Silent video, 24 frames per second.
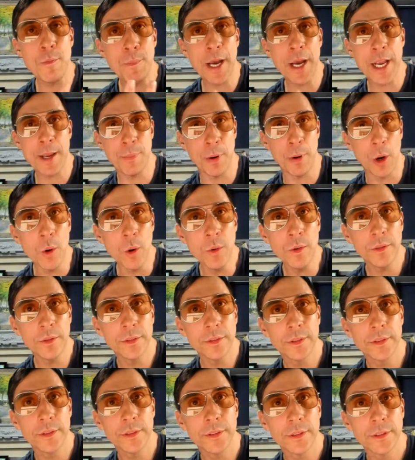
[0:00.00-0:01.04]
people,
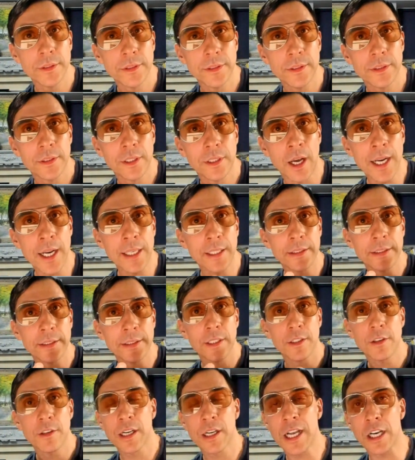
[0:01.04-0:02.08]
like
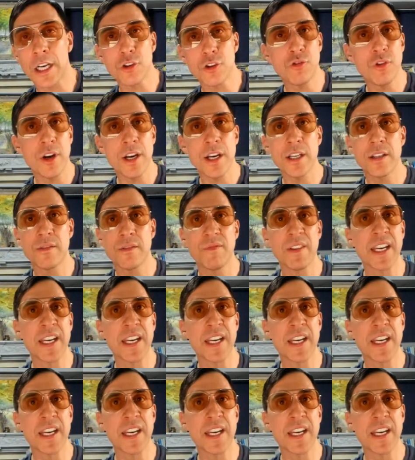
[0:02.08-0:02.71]
countries